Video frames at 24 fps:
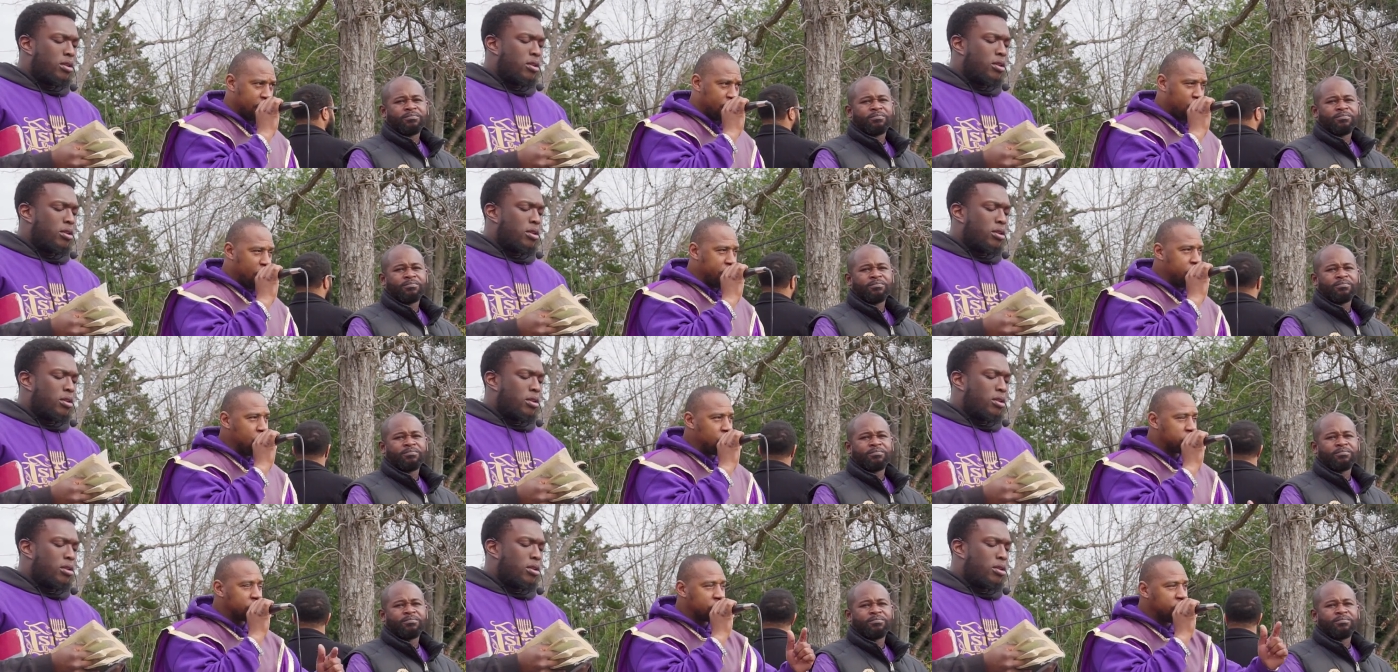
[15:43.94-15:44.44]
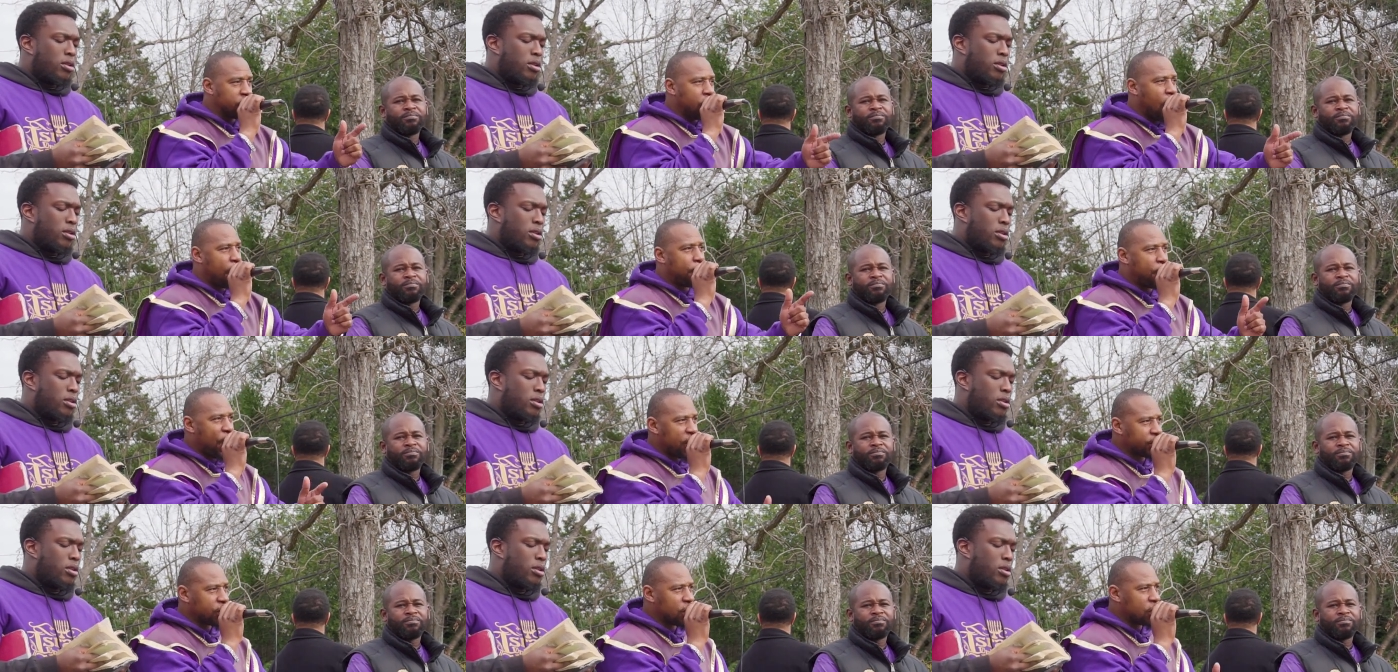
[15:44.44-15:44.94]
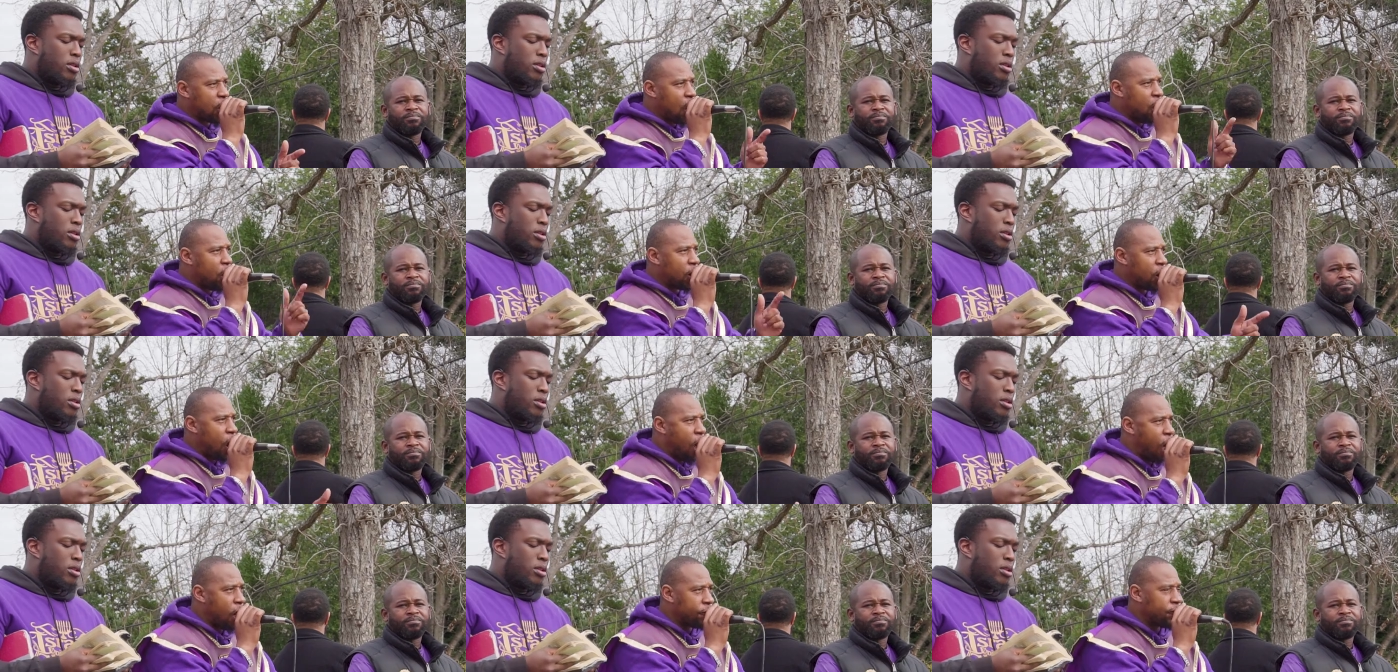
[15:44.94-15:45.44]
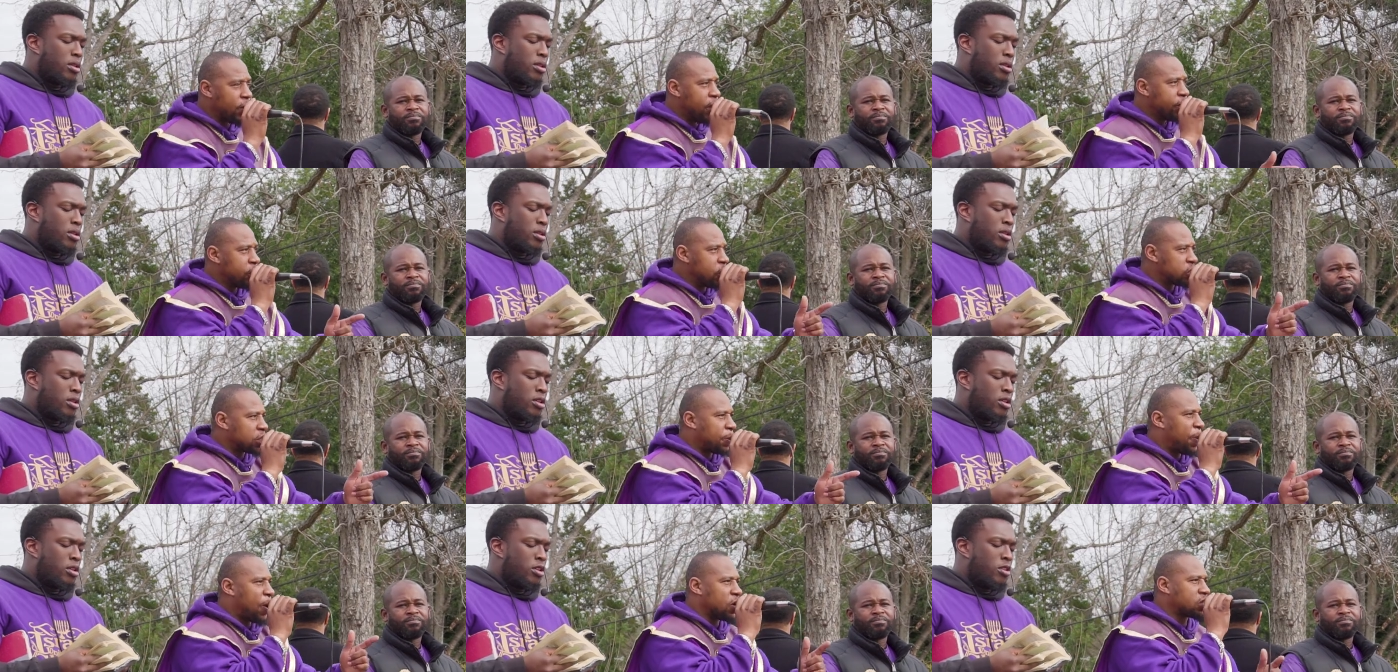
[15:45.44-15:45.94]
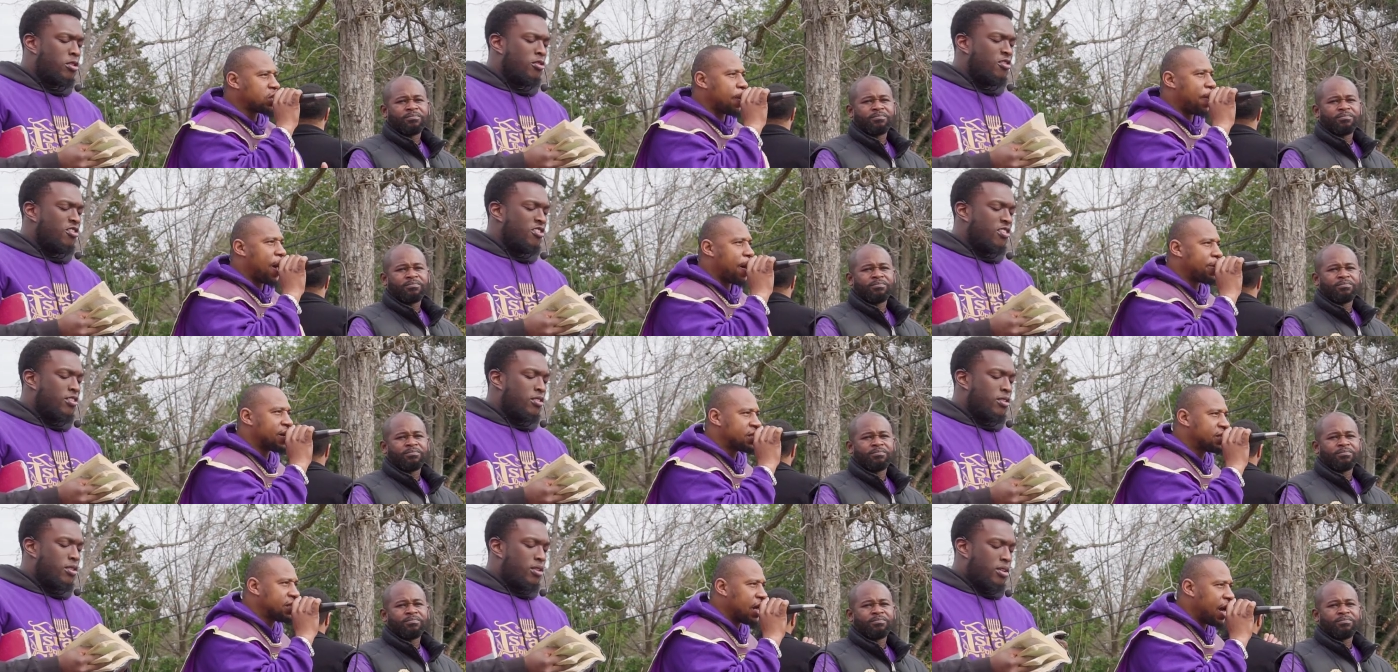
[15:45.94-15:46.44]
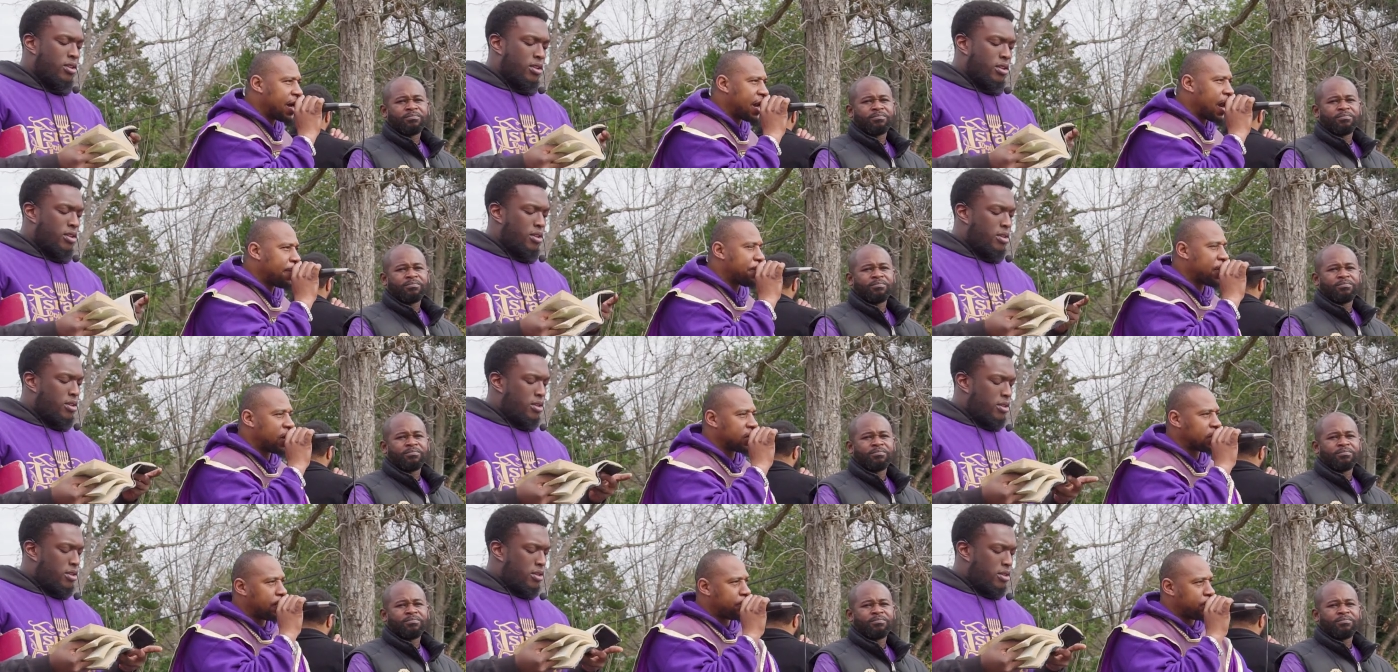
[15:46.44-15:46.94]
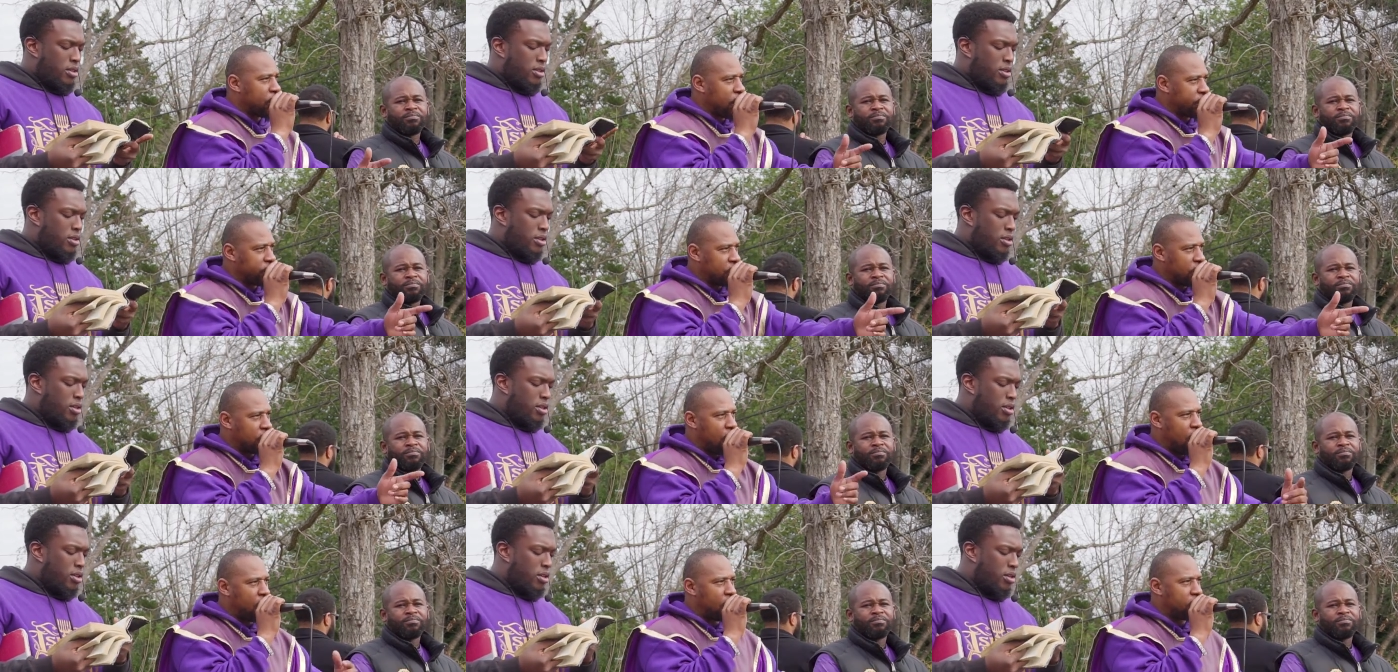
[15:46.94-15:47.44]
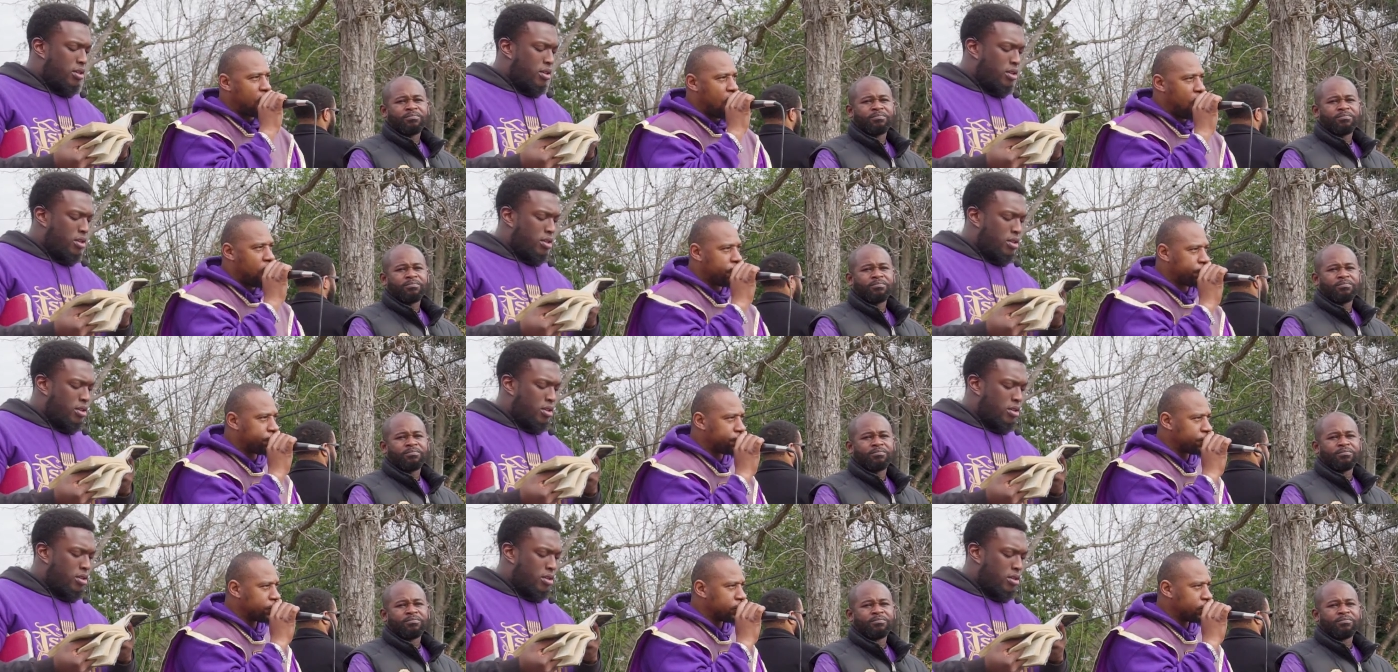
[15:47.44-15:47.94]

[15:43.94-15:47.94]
Speaker 1: When you see your brother going off, you're supposed to be able to tell that brother, bro, you're going off.